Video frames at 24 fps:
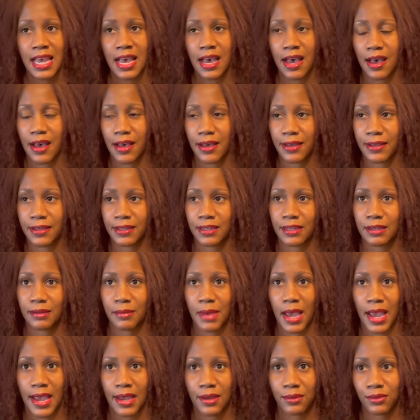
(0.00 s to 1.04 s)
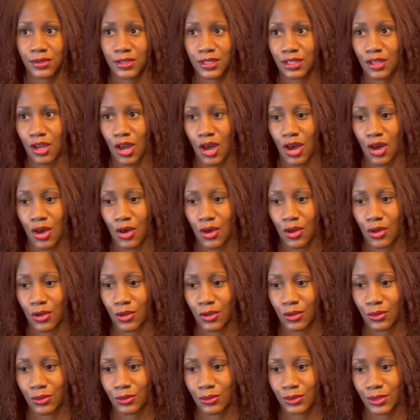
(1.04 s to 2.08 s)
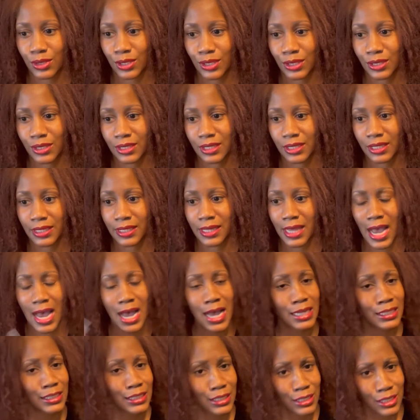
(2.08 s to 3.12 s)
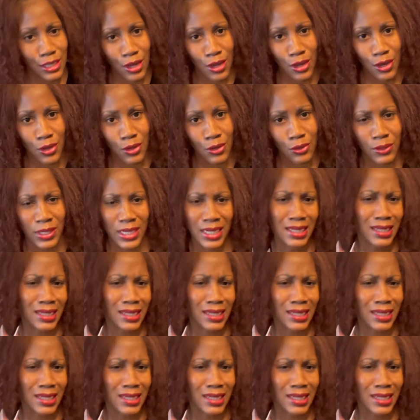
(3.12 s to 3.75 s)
I was called Gonzo.